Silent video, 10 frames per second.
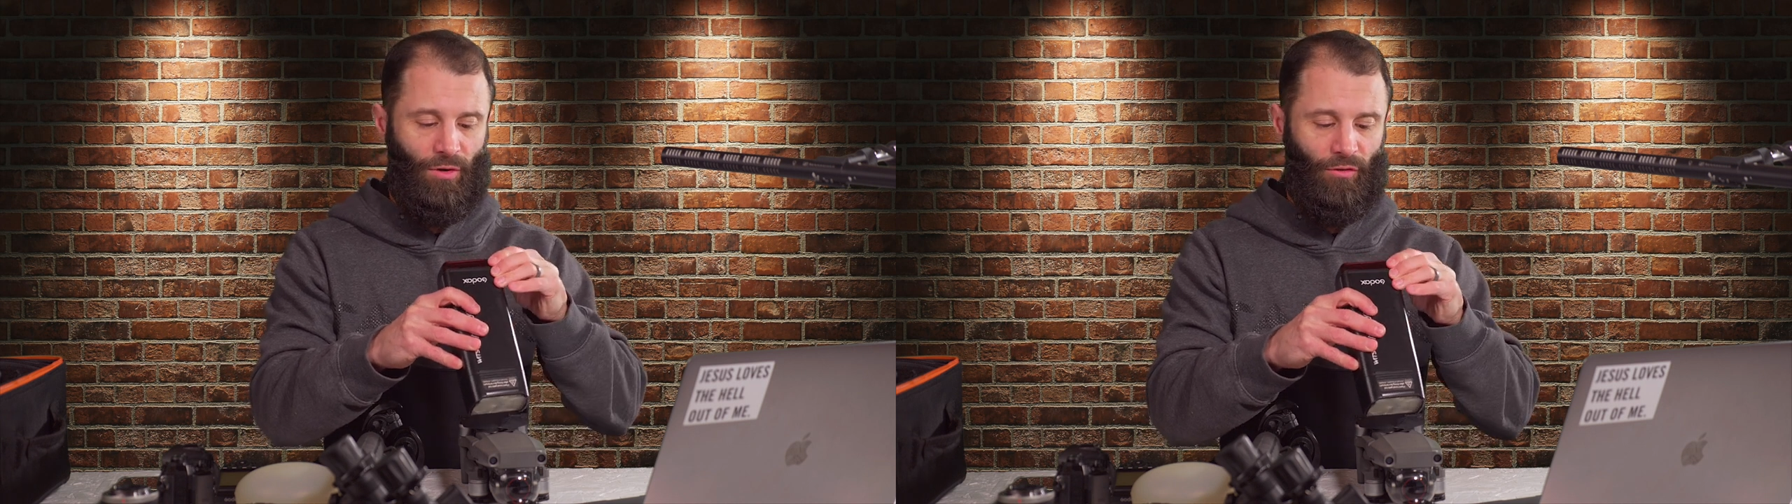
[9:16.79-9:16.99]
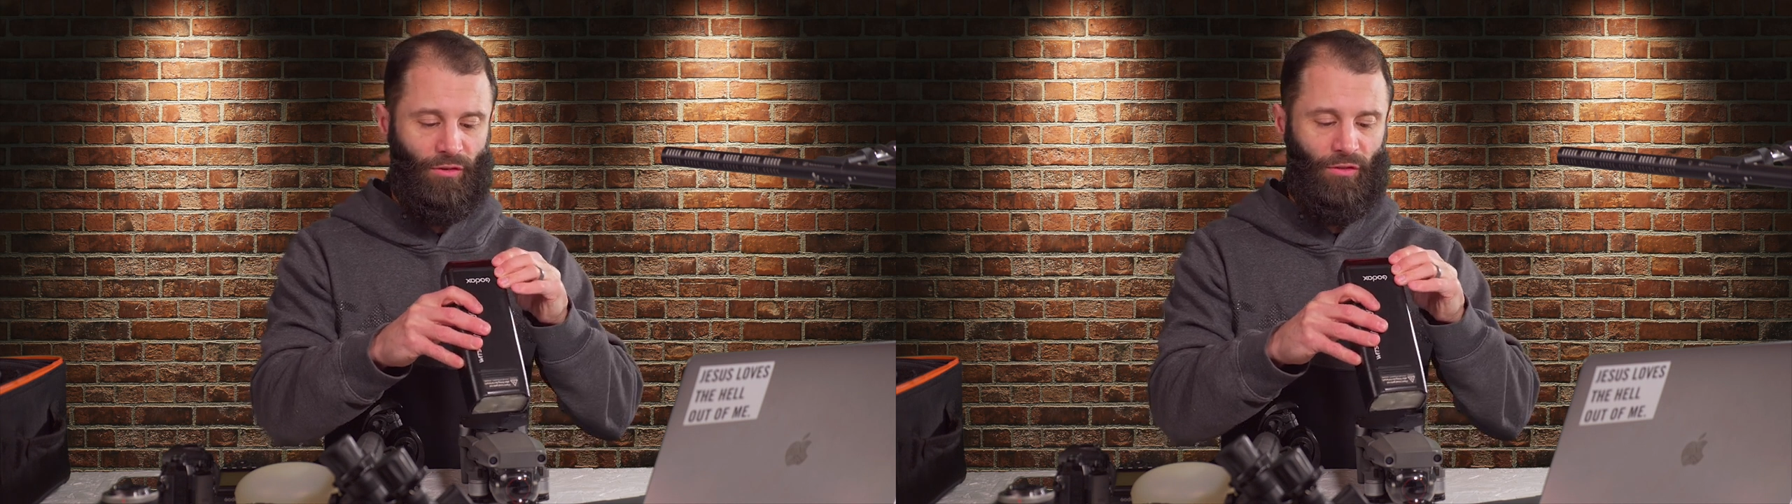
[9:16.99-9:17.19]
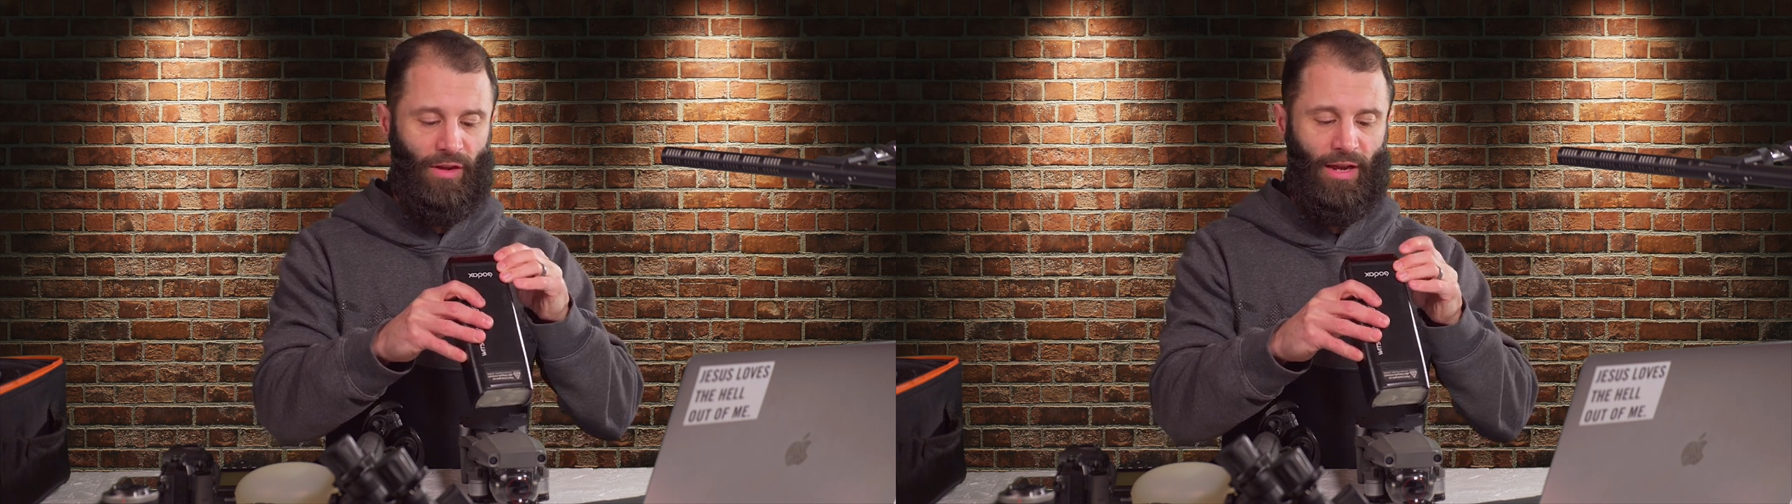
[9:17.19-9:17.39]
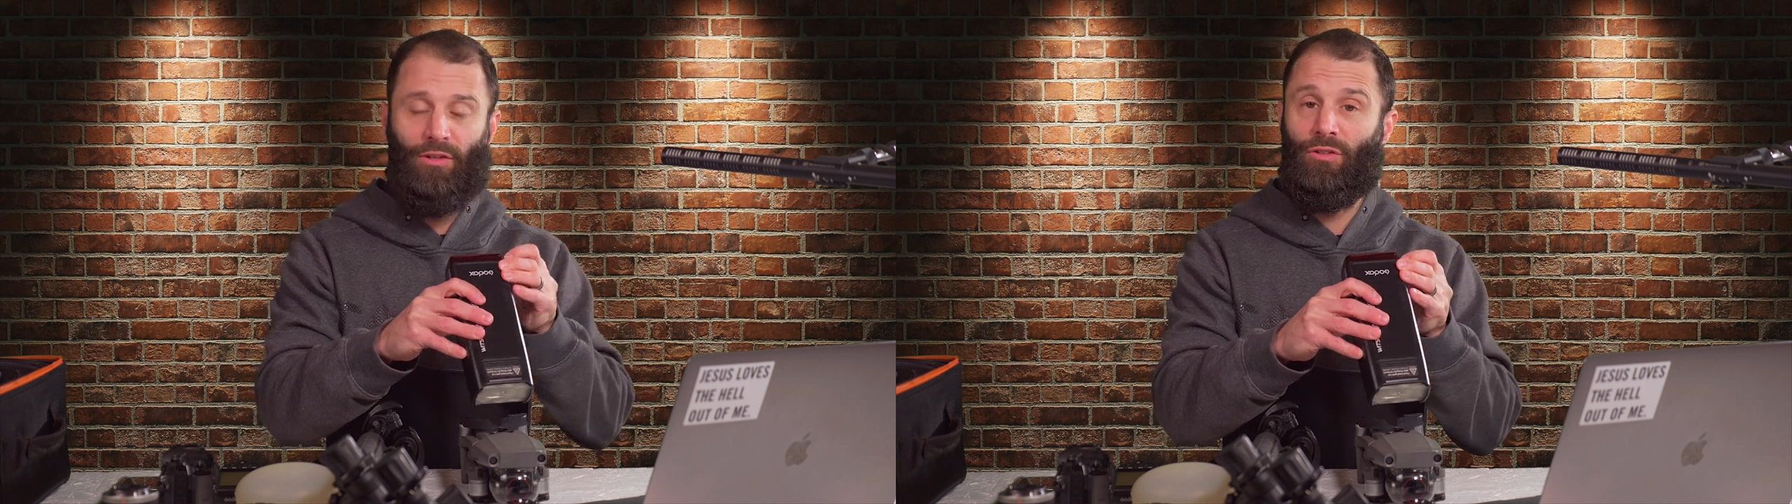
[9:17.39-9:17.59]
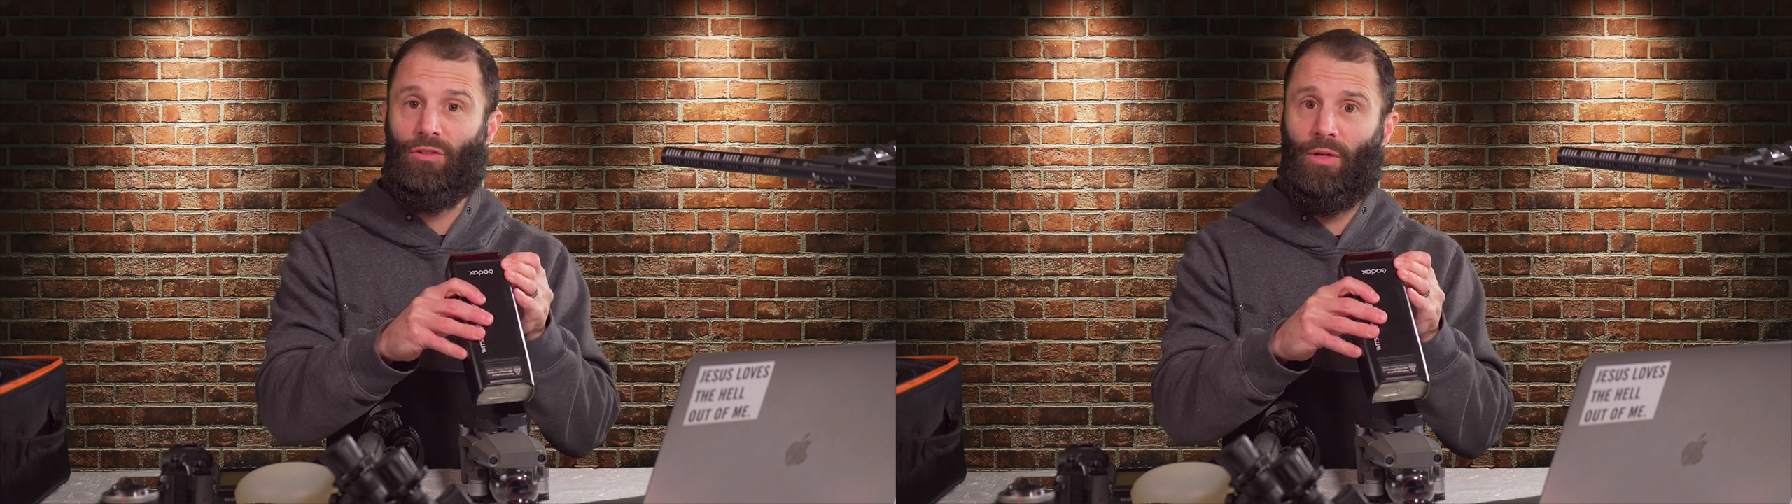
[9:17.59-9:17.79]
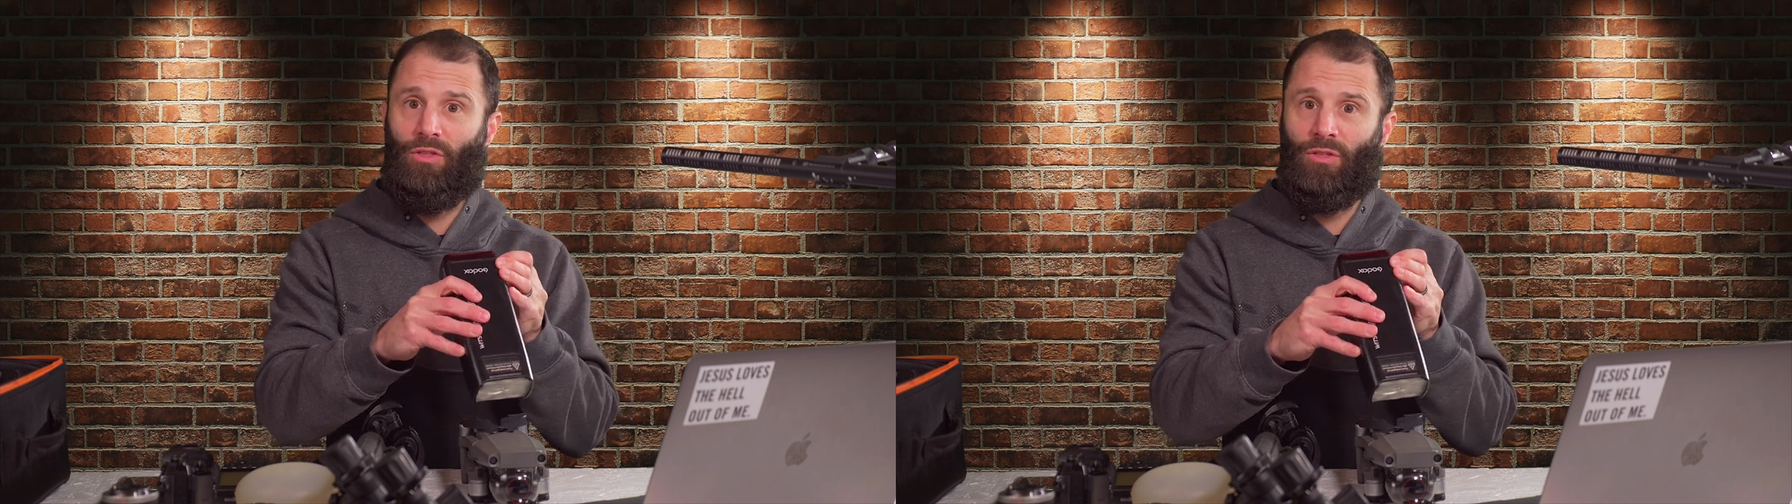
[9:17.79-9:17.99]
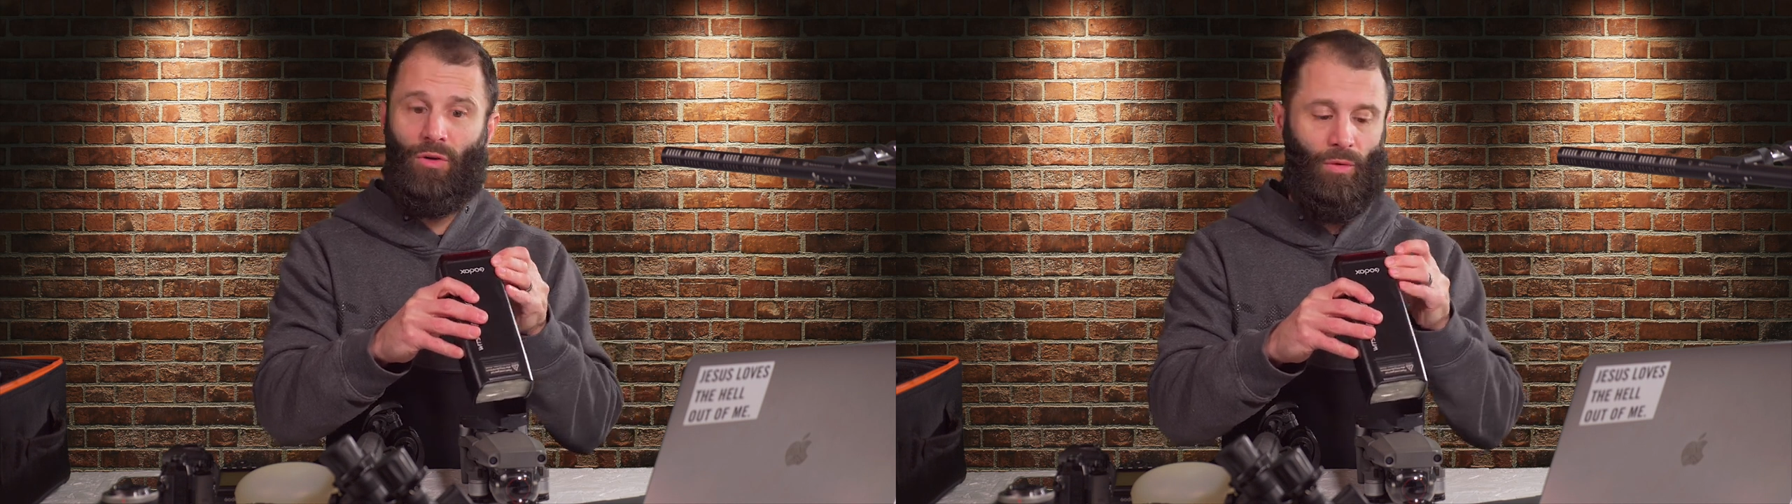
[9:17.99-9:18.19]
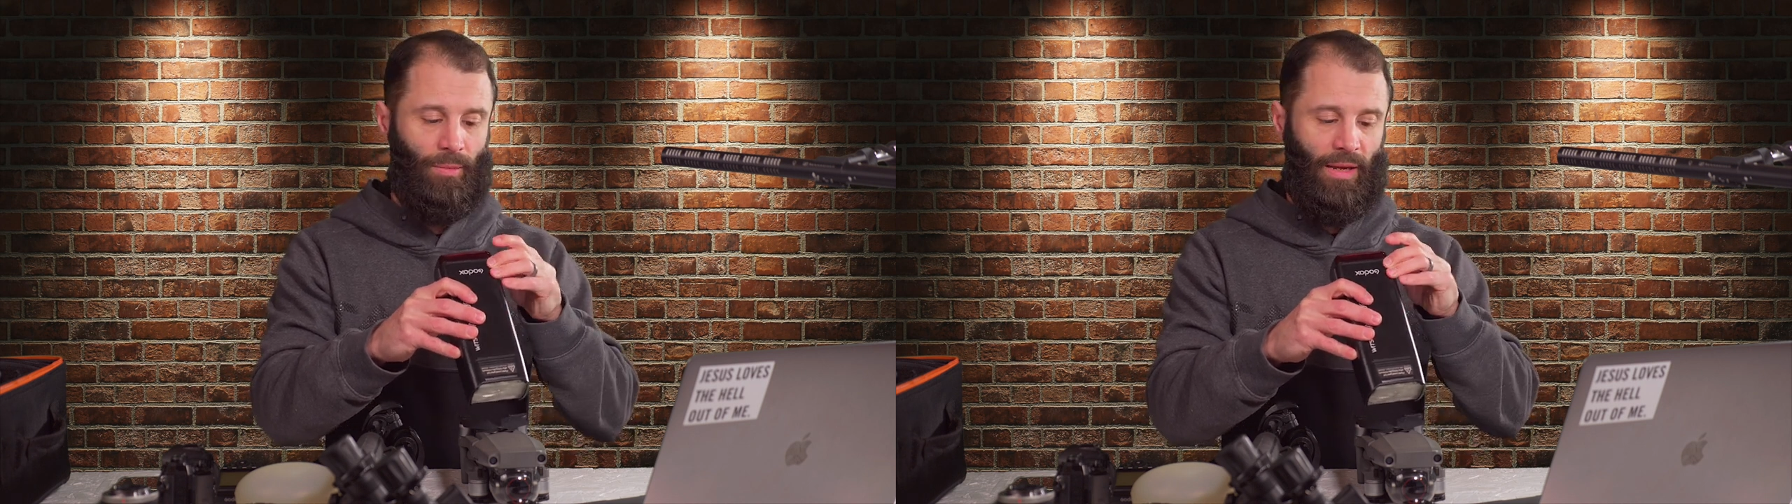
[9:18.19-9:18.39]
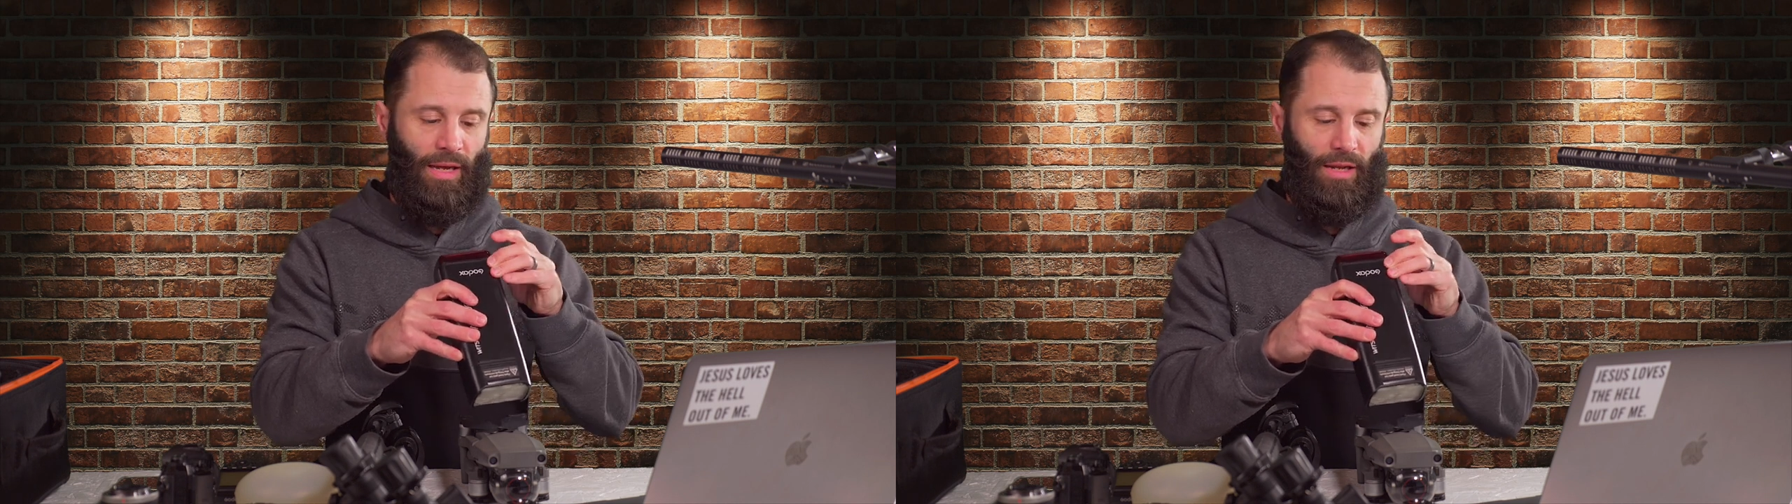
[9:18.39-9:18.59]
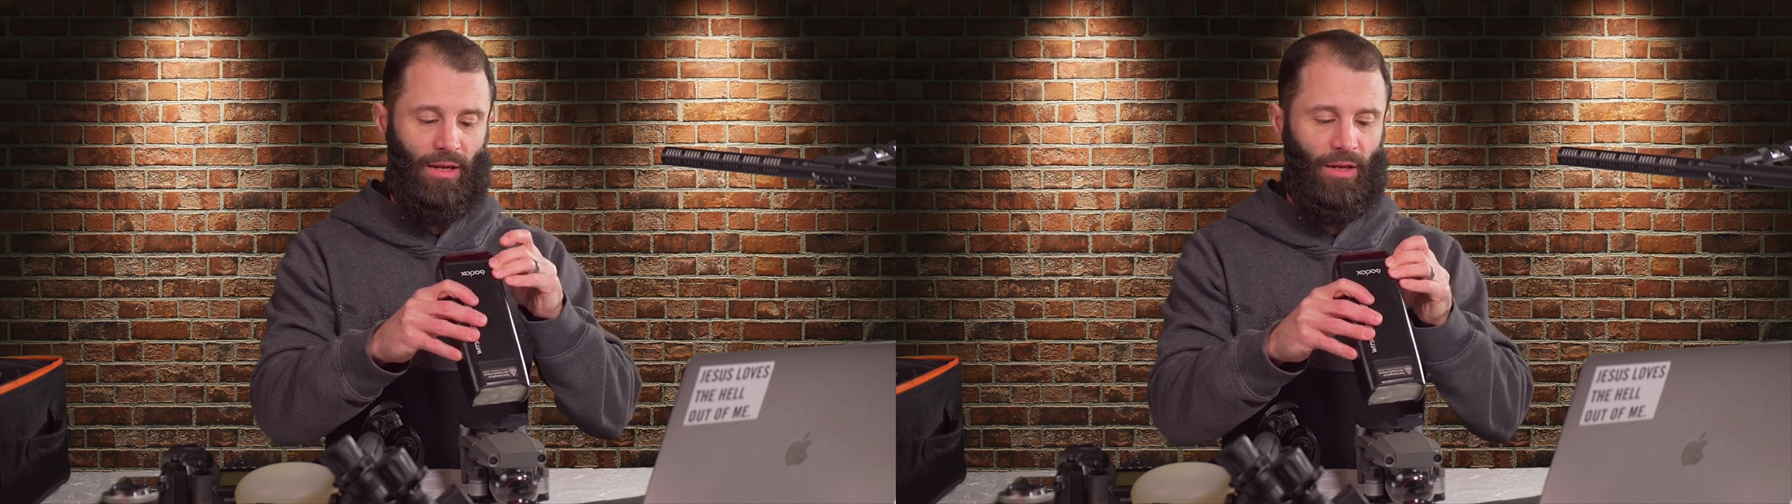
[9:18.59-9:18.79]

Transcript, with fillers: know for a fact your switch is going bad